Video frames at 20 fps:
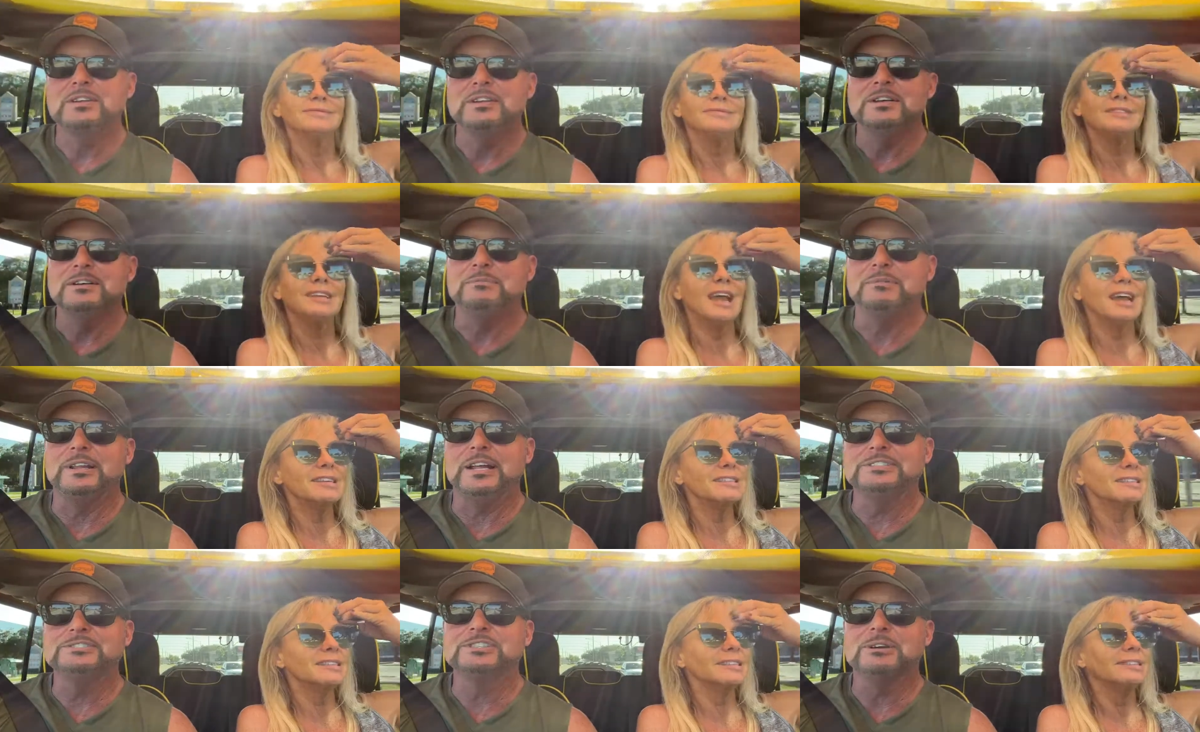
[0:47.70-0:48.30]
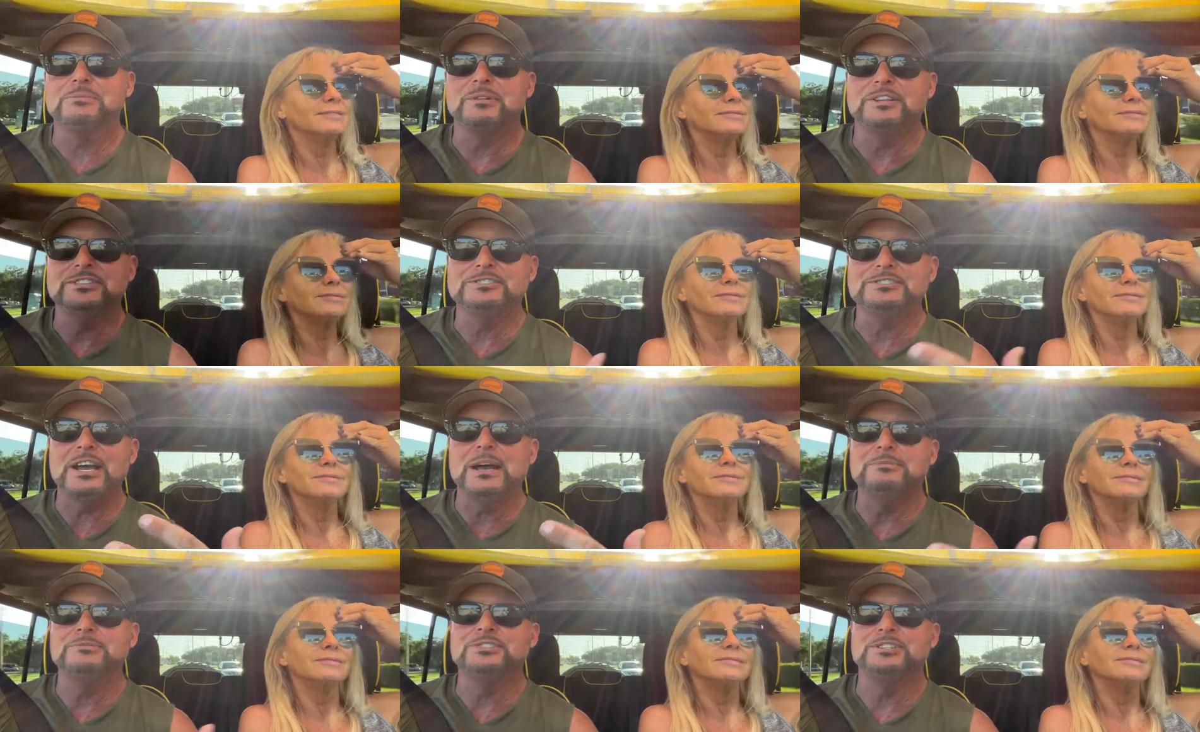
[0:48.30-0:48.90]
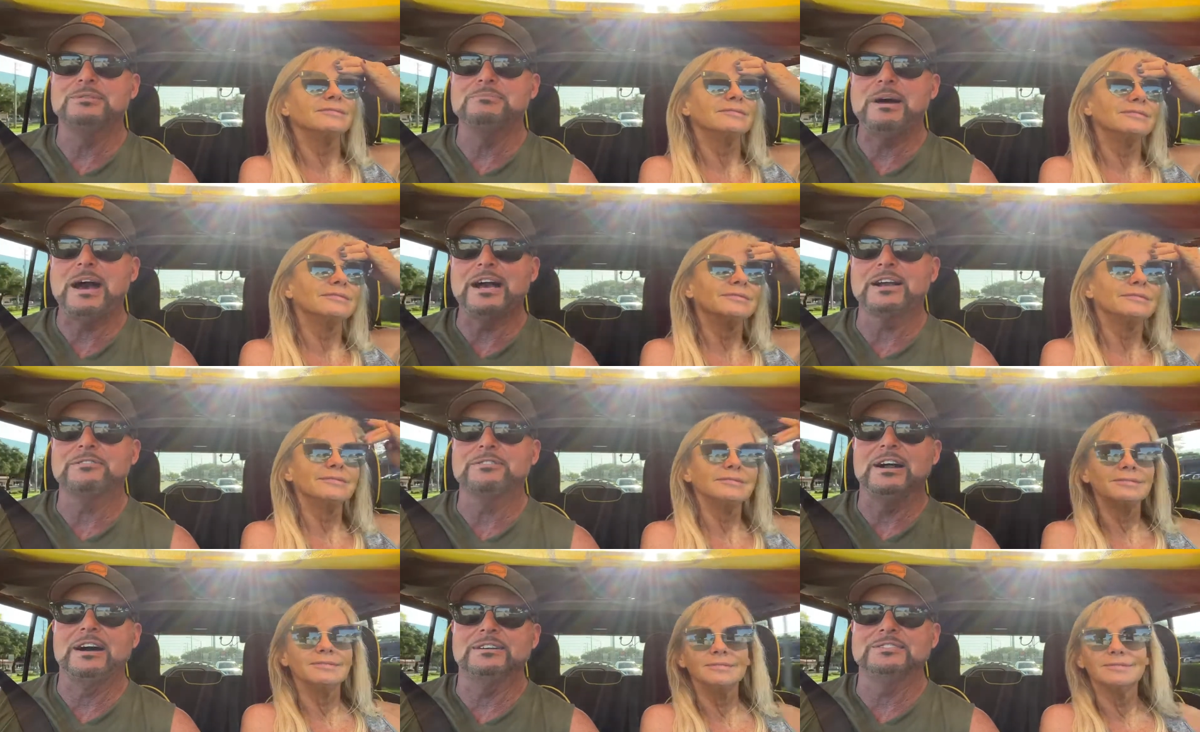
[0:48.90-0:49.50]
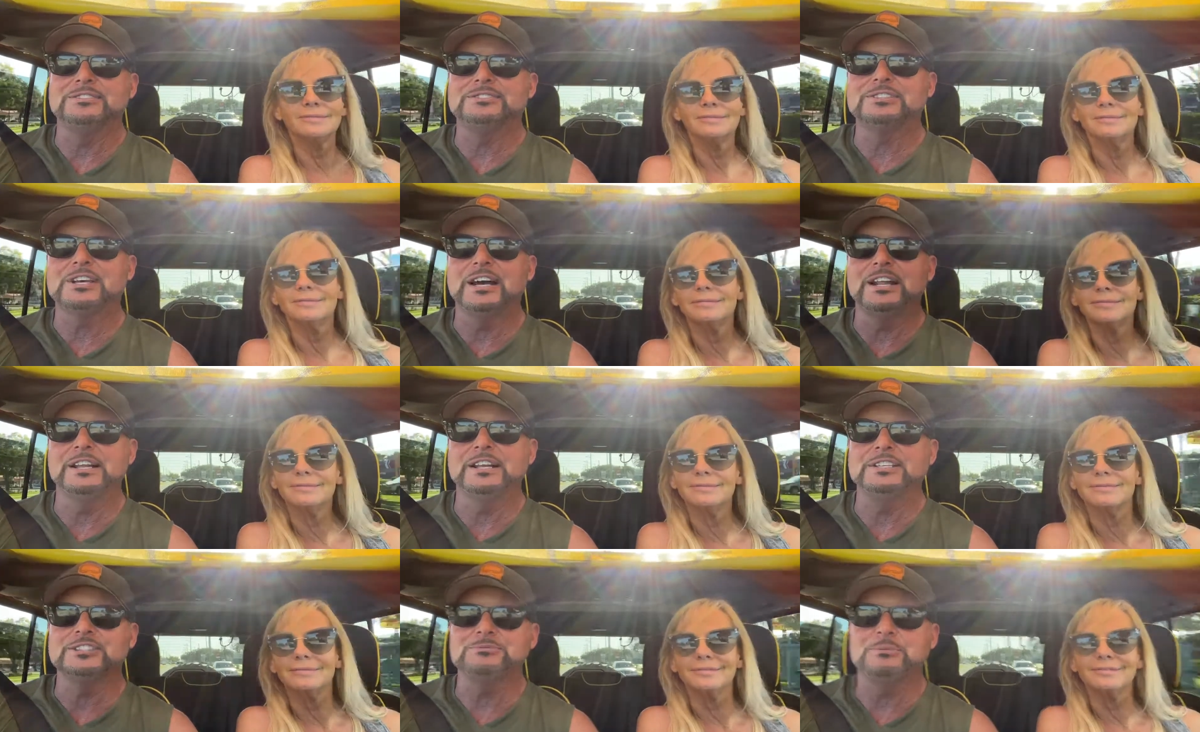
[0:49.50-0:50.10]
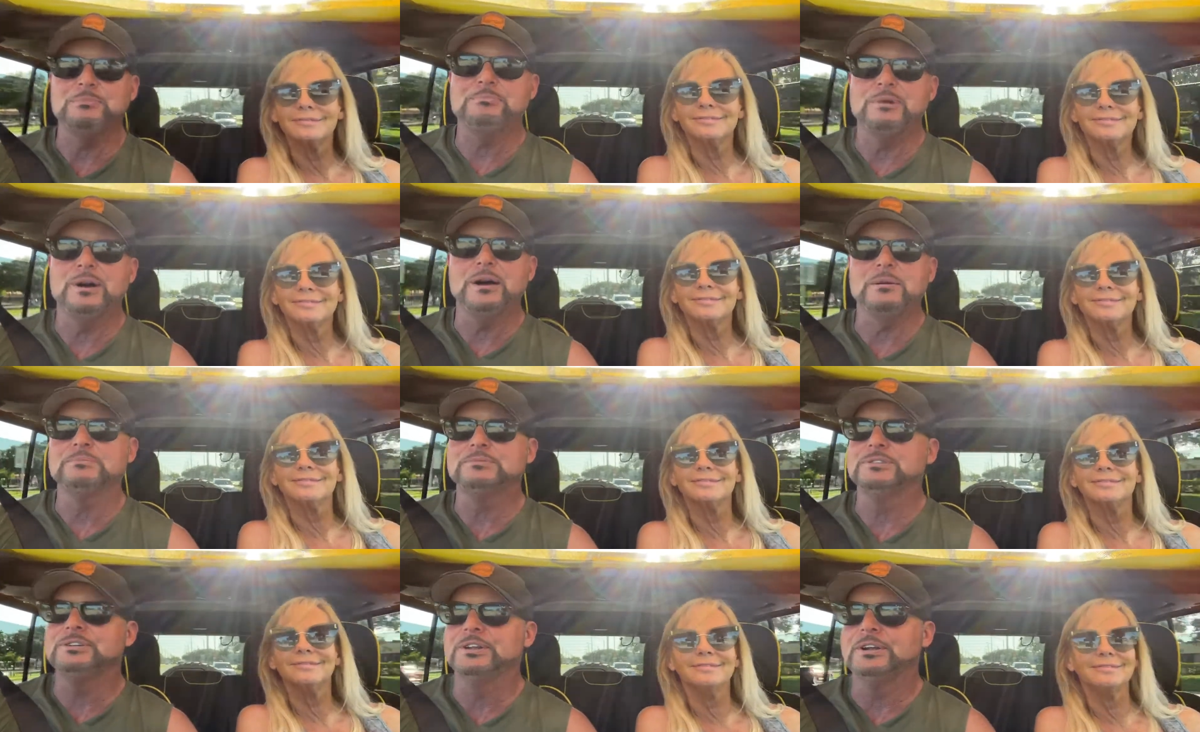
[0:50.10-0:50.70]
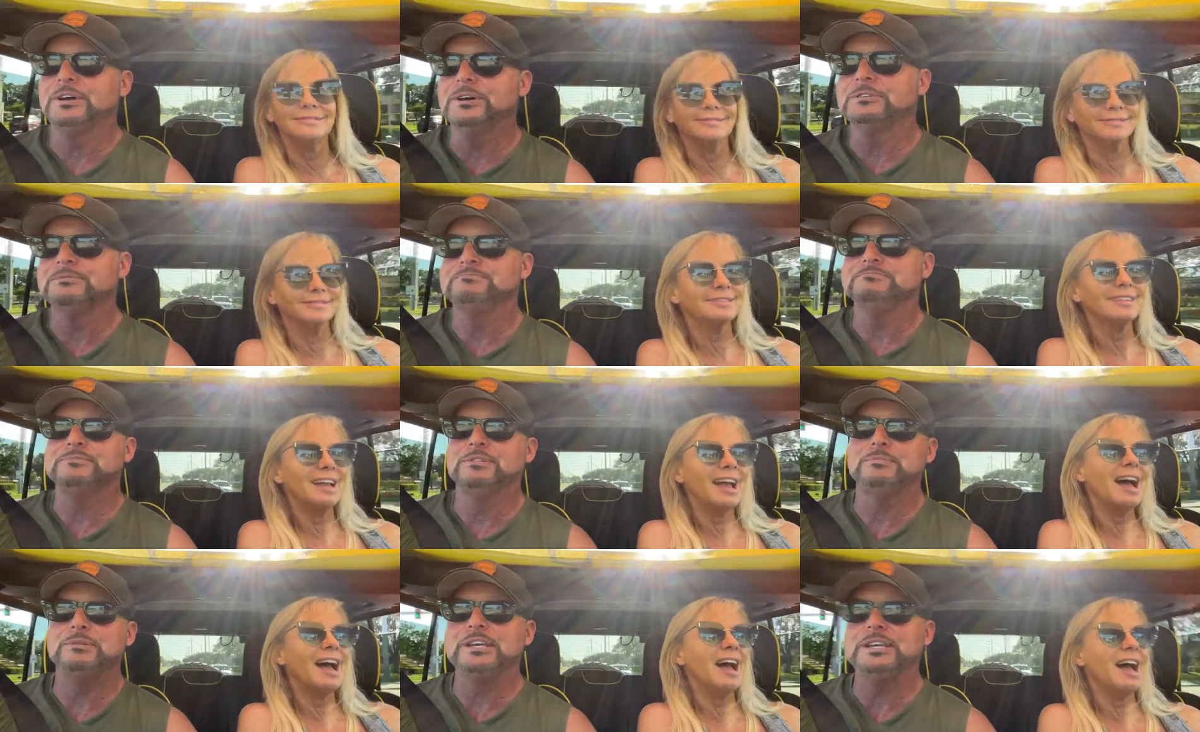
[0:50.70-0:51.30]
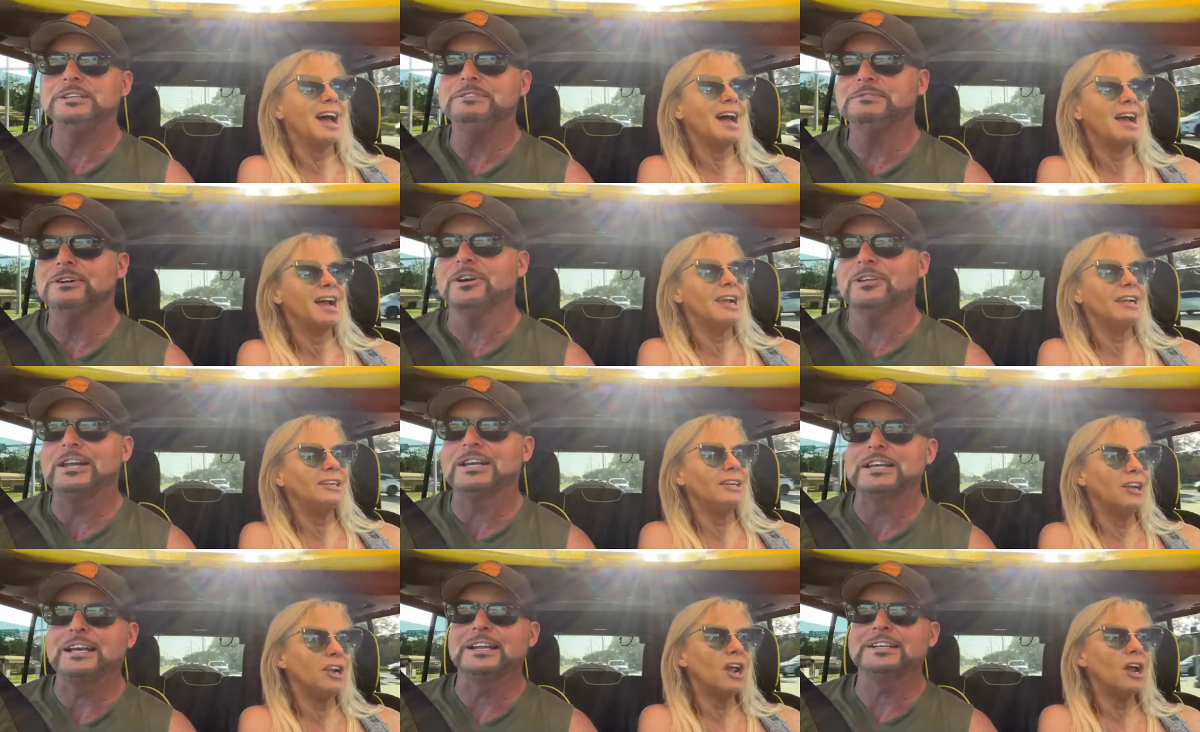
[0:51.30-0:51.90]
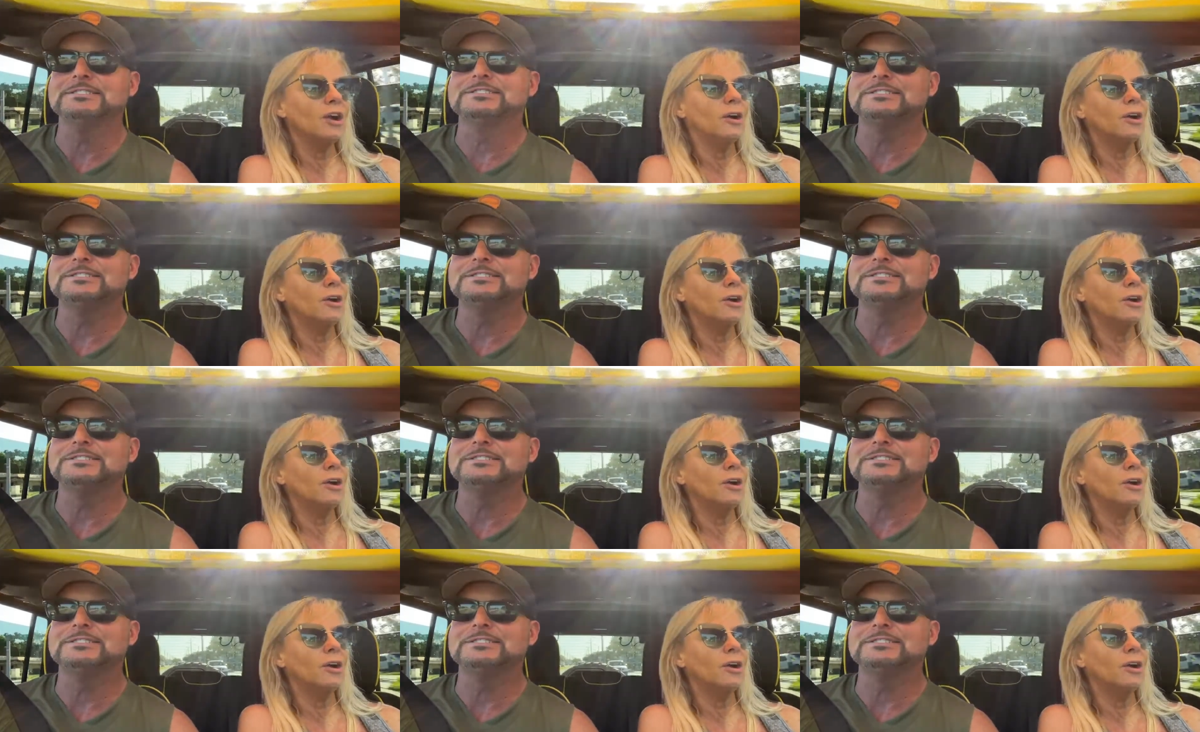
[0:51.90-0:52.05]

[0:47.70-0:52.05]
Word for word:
Speaker 1: Yes. That's something that just happens in the background. It just kind of gets me pumped, you know, the beat, all that kind know. of